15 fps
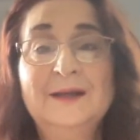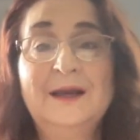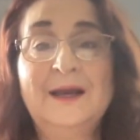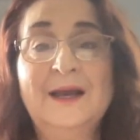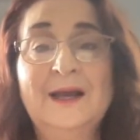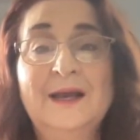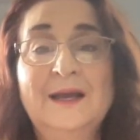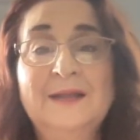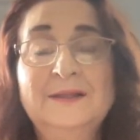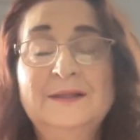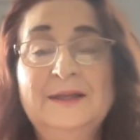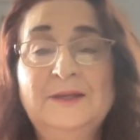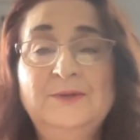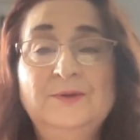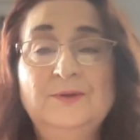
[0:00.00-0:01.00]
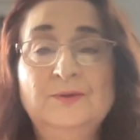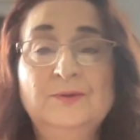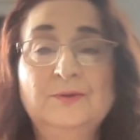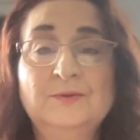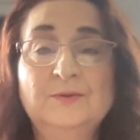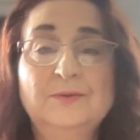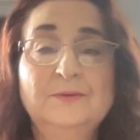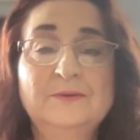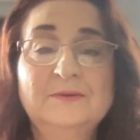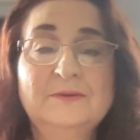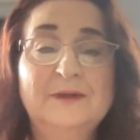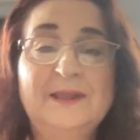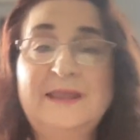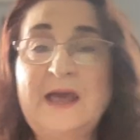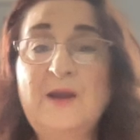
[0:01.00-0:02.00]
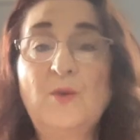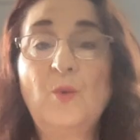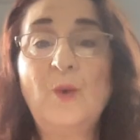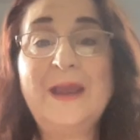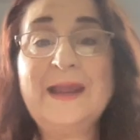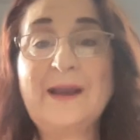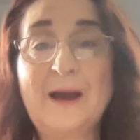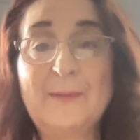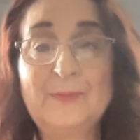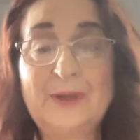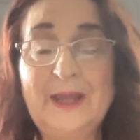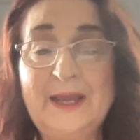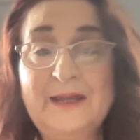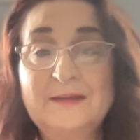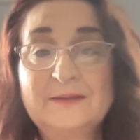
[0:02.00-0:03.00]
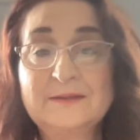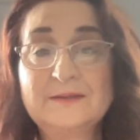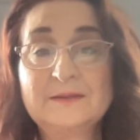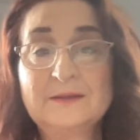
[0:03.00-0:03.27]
and then you wake up late,